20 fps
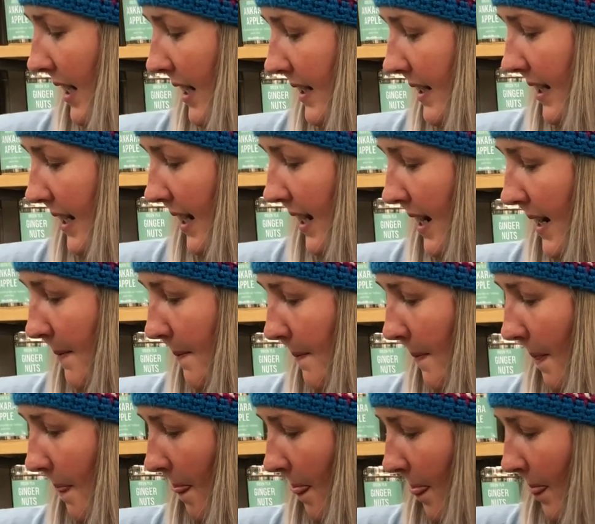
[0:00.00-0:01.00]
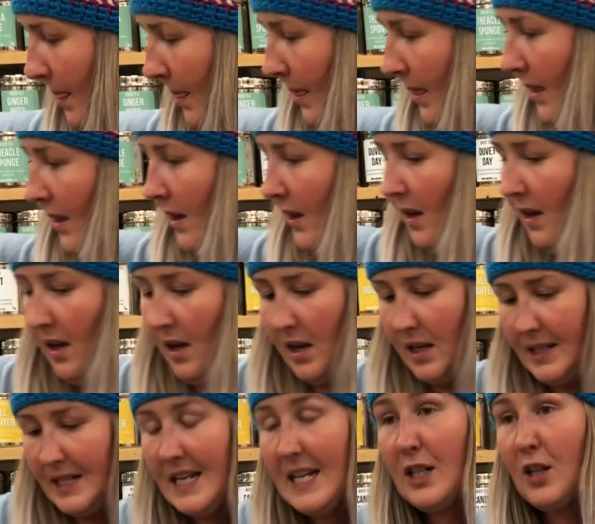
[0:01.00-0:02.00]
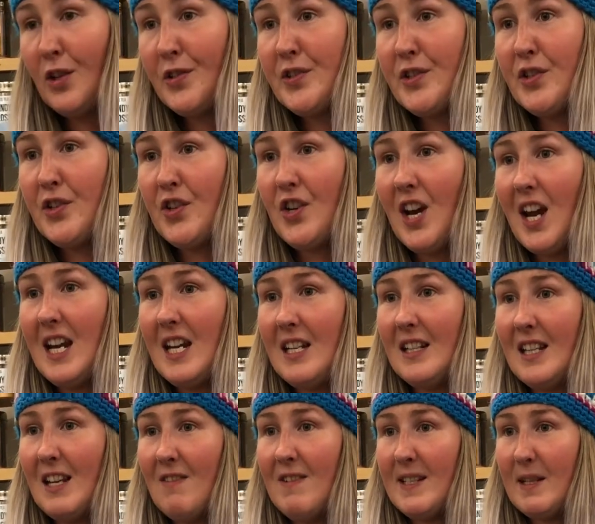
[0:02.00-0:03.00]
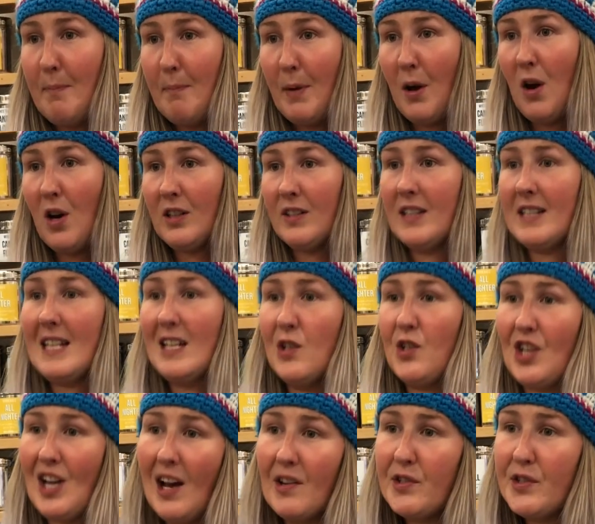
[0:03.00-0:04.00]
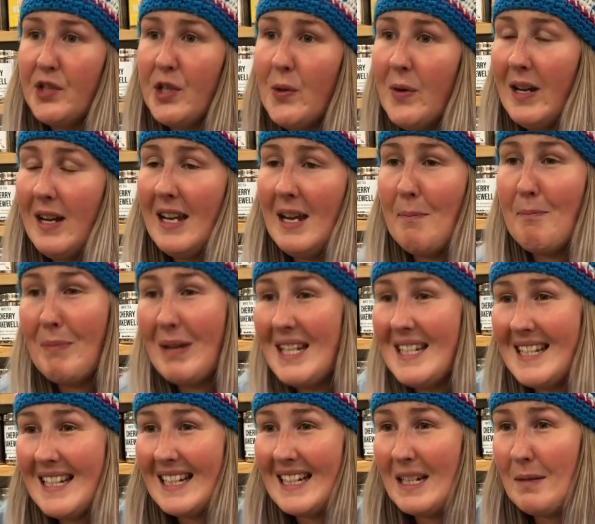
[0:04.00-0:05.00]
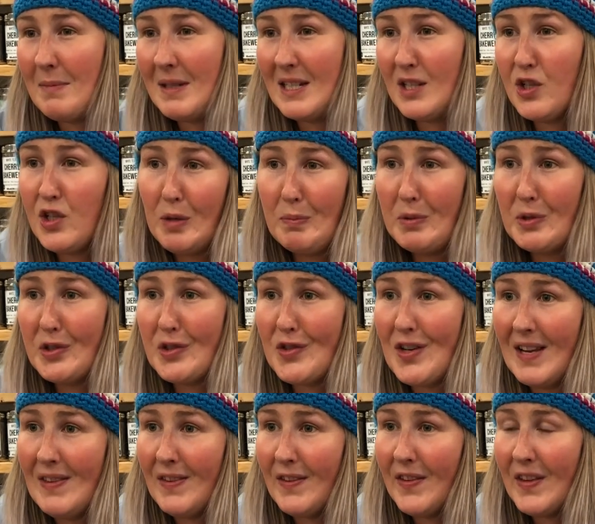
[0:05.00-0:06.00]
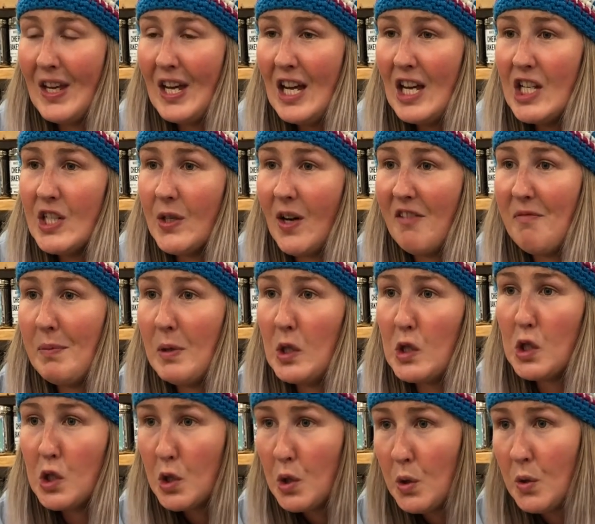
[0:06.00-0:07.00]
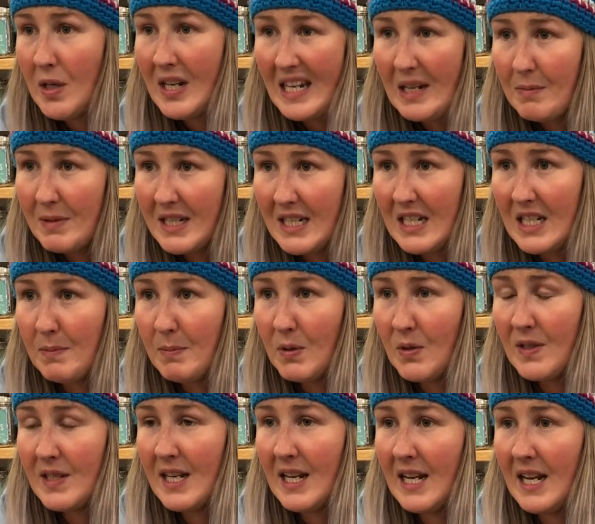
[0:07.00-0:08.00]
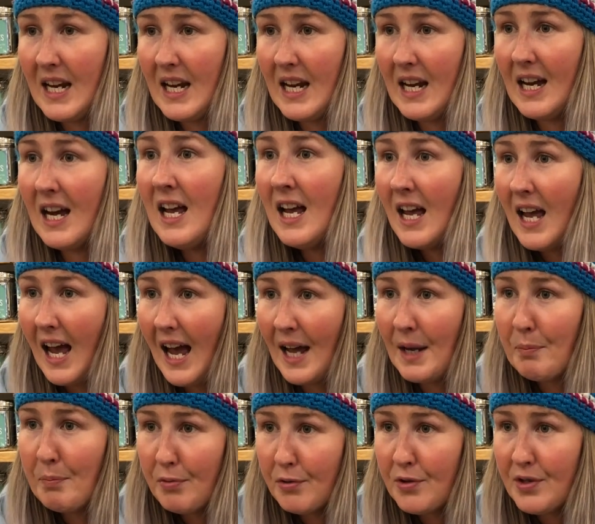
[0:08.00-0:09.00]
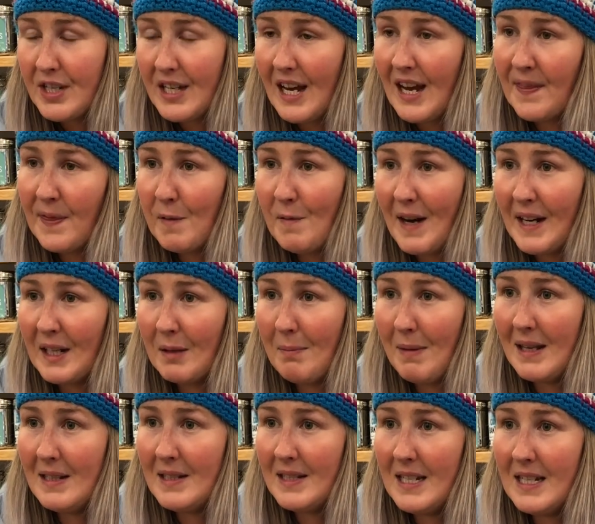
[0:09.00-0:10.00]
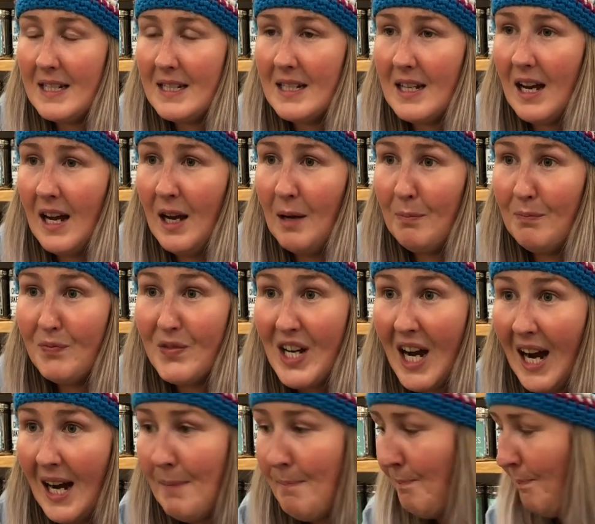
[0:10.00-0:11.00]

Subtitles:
here. Tea concentrate, there is a blog that tells you how to do it. It basically means double strength. So I've put 2 heaped teaspoons in here and brewed it at the recommended time.